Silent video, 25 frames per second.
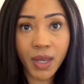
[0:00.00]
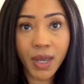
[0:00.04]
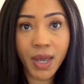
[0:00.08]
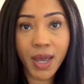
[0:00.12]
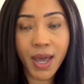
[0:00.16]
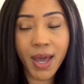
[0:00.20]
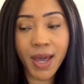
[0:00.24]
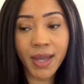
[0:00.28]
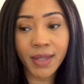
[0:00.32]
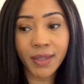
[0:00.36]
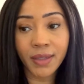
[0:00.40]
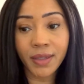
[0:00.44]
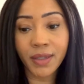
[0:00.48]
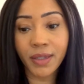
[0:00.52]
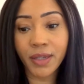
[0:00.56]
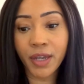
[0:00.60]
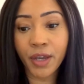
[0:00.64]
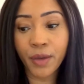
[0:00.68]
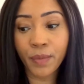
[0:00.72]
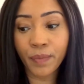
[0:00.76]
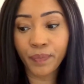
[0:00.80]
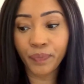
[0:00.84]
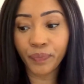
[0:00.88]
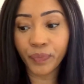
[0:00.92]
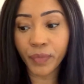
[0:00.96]

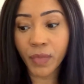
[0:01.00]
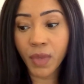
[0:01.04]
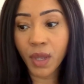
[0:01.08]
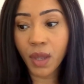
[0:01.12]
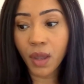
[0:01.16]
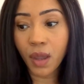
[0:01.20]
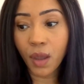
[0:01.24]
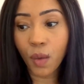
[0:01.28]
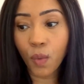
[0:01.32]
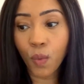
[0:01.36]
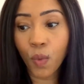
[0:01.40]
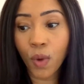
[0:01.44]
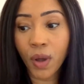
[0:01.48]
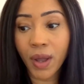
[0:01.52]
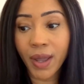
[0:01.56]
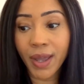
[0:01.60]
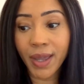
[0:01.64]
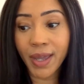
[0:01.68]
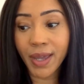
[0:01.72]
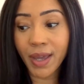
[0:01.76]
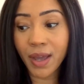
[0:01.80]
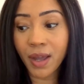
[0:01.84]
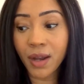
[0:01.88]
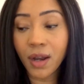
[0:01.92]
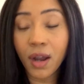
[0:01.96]
and
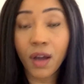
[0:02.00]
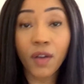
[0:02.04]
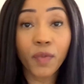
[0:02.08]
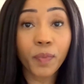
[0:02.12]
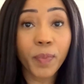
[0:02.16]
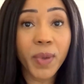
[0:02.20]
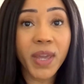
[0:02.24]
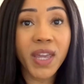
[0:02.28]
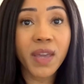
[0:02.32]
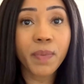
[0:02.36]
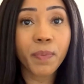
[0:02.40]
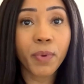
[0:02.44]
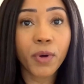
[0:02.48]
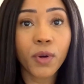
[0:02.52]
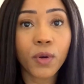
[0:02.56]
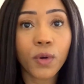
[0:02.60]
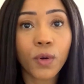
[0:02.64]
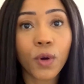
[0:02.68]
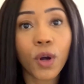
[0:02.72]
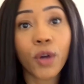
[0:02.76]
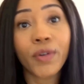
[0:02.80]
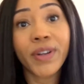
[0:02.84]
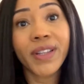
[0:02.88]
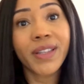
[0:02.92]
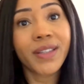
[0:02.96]
why a lot of
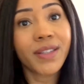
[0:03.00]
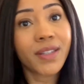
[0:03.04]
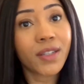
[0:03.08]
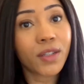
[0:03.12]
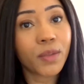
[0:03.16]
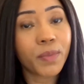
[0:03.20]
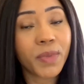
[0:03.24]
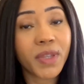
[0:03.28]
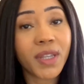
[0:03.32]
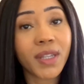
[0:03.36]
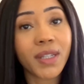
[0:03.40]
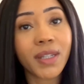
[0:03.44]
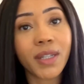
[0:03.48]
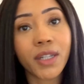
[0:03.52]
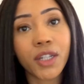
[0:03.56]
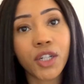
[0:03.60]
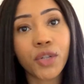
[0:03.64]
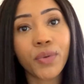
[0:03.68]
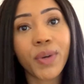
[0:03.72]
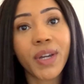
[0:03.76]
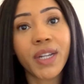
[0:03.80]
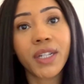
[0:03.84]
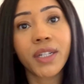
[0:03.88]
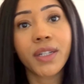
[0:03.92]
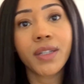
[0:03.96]
people are in some of the
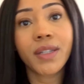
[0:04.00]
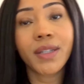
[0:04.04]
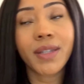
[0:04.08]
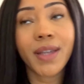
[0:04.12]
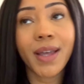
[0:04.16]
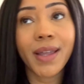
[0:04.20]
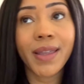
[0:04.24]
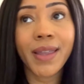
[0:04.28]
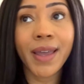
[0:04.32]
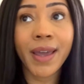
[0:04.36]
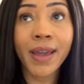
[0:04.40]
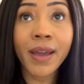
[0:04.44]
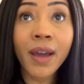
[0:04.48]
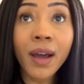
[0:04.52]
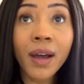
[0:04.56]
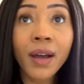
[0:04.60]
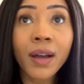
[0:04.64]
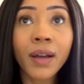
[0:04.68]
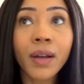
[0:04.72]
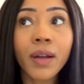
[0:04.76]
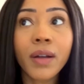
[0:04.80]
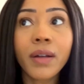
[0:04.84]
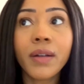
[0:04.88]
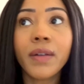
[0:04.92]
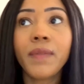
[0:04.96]
situations that they
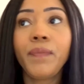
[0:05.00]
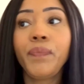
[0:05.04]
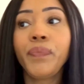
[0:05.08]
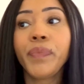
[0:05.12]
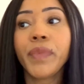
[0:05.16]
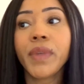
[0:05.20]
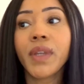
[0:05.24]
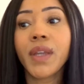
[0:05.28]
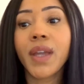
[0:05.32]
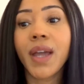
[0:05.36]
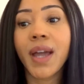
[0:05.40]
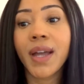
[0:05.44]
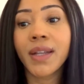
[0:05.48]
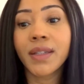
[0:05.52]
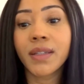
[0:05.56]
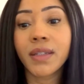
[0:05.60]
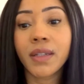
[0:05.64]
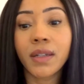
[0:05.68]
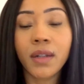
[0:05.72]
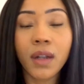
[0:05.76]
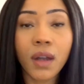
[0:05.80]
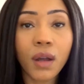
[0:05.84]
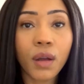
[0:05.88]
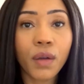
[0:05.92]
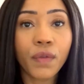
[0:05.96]
are. And
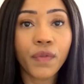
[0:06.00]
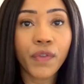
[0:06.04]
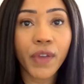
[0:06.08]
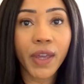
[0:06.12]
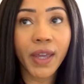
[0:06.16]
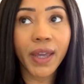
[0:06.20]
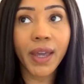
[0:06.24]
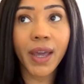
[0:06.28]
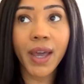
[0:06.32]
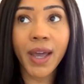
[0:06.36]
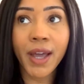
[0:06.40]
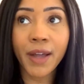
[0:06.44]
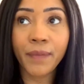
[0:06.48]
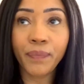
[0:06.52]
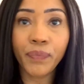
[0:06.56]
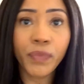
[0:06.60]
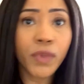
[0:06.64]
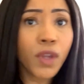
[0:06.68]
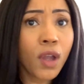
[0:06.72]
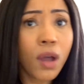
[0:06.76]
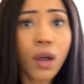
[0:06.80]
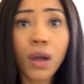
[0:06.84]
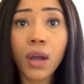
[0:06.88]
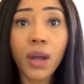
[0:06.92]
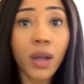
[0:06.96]
a lot of it,
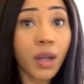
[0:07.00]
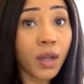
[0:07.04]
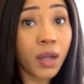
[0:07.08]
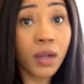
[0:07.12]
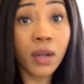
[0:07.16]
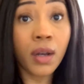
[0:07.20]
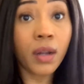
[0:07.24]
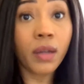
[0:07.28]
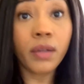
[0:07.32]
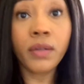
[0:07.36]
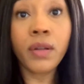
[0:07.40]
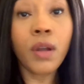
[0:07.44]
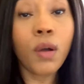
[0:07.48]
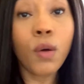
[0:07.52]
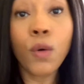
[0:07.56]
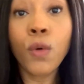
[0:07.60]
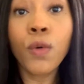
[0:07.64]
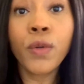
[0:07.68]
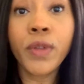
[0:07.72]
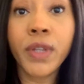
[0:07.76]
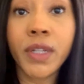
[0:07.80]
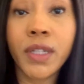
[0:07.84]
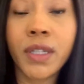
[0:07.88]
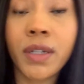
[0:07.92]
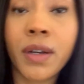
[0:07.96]
not
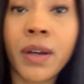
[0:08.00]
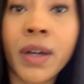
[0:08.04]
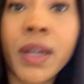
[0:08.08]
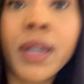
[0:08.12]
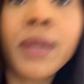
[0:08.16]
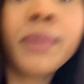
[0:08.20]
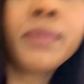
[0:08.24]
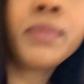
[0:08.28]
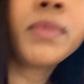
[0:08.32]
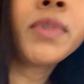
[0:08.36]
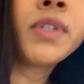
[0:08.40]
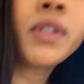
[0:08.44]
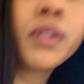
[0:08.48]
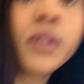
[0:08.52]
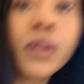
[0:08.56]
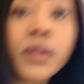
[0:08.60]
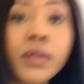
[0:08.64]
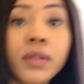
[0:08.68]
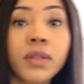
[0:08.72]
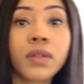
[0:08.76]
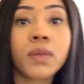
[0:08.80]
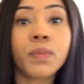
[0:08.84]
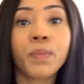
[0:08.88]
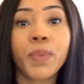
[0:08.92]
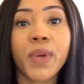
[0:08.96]
all the time,
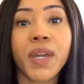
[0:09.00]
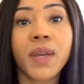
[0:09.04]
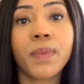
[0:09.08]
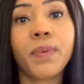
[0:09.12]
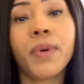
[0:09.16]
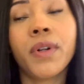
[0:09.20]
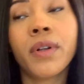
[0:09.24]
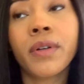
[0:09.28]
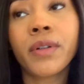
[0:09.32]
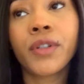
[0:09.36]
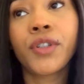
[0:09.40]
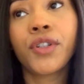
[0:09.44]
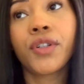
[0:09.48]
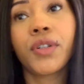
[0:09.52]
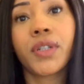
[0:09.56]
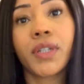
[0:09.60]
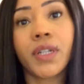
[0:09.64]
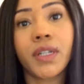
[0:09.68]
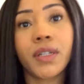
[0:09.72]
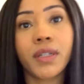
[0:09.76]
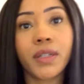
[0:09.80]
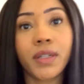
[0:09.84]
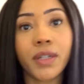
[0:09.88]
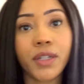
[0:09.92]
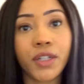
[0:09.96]
some people are just
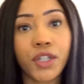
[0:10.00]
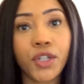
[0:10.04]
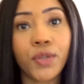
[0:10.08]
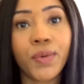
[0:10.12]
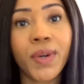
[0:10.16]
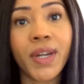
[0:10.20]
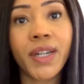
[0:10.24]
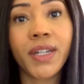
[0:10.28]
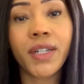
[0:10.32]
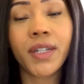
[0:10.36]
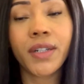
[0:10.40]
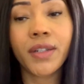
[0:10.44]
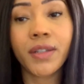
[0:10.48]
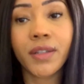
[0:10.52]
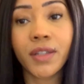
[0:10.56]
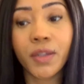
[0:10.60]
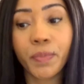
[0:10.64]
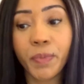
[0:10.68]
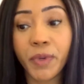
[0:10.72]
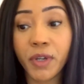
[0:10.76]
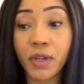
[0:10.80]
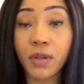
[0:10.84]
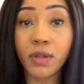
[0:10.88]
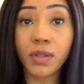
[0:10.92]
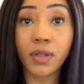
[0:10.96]
in situations
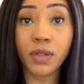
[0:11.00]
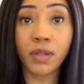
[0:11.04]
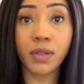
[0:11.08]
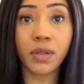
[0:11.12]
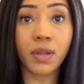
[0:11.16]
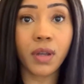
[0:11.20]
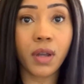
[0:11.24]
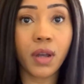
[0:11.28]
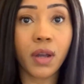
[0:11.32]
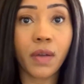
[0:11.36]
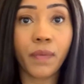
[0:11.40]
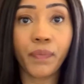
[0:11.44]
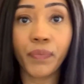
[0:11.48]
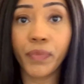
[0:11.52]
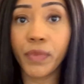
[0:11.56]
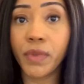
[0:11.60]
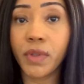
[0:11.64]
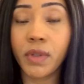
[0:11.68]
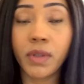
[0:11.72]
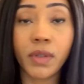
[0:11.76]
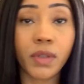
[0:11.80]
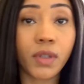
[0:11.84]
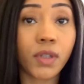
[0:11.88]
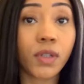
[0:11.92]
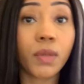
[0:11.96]
because
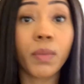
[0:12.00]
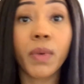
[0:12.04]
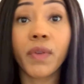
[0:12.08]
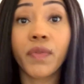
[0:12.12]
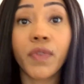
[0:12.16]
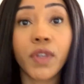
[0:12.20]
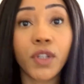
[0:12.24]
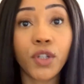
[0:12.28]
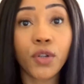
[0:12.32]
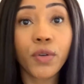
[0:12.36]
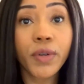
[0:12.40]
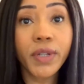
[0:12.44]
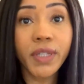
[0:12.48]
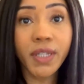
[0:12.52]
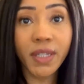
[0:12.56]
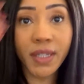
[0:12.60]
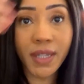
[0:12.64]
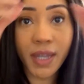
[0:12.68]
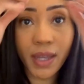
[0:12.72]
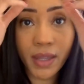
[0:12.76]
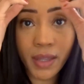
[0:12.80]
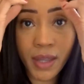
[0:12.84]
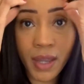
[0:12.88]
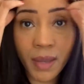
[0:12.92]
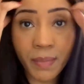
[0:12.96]
some of the choices
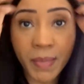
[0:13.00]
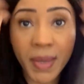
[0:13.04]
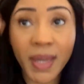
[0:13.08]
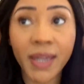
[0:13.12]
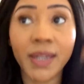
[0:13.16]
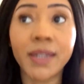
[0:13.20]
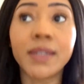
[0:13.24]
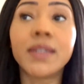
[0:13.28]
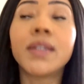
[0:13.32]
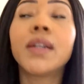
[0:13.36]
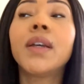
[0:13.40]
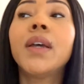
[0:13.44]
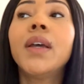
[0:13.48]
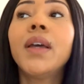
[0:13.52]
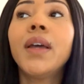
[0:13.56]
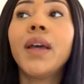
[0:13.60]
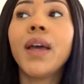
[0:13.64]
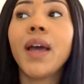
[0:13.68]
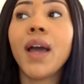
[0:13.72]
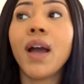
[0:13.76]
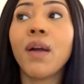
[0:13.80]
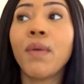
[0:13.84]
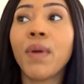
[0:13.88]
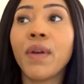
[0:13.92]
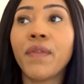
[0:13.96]
that they made.
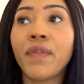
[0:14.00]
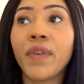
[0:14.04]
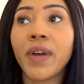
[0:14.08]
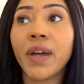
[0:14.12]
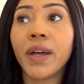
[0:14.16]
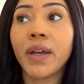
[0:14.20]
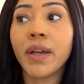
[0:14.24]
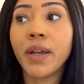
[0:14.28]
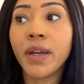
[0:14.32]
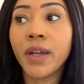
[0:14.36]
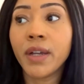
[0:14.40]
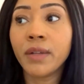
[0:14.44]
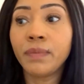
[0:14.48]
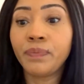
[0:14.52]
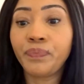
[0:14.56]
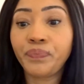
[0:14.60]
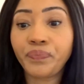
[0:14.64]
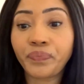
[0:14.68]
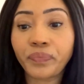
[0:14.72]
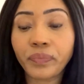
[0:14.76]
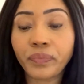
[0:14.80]
However,